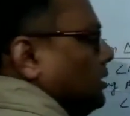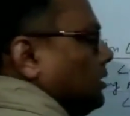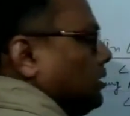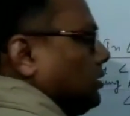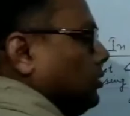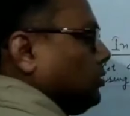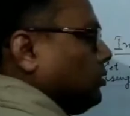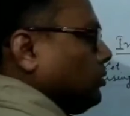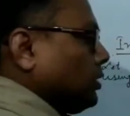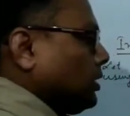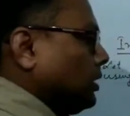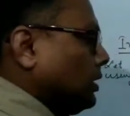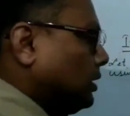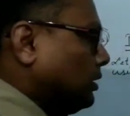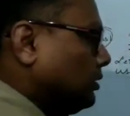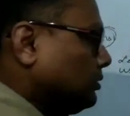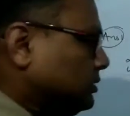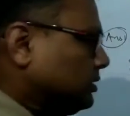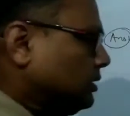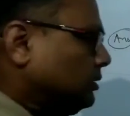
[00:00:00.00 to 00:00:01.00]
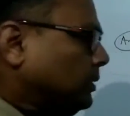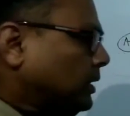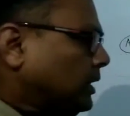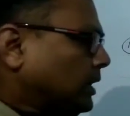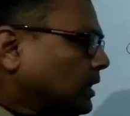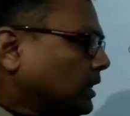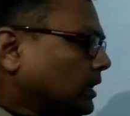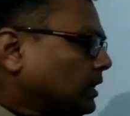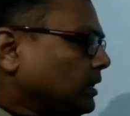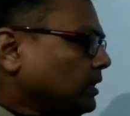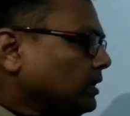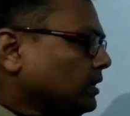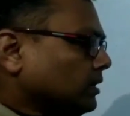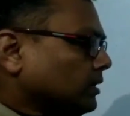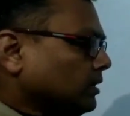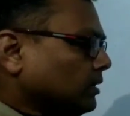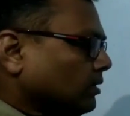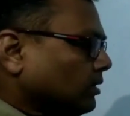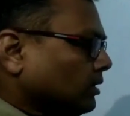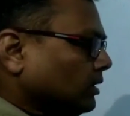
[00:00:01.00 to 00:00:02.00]
note it down separately
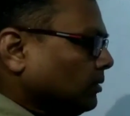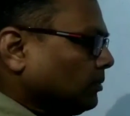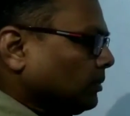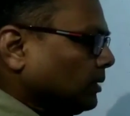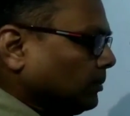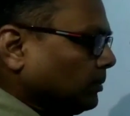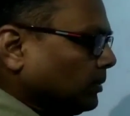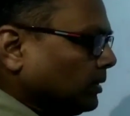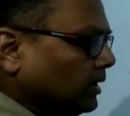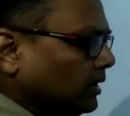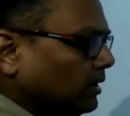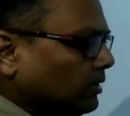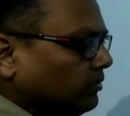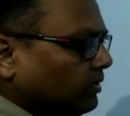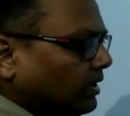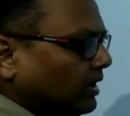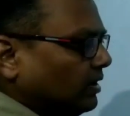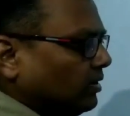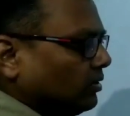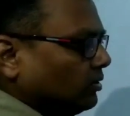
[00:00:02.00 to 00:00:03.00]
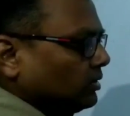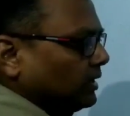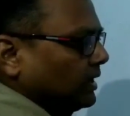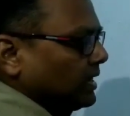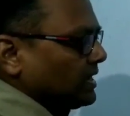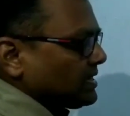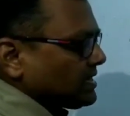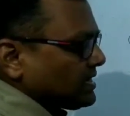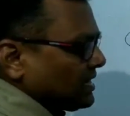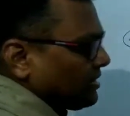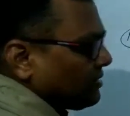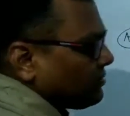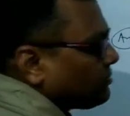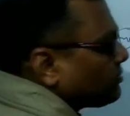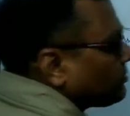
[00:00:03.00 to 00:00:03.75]
on the paper and find out the LCM